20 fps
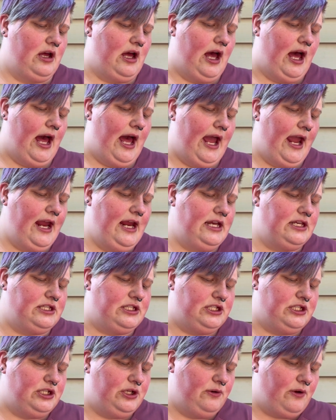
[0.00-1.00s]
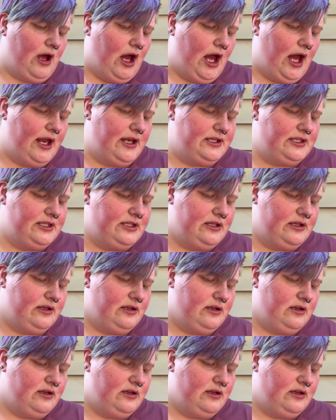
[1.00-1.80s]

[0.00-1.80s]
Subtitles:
I do not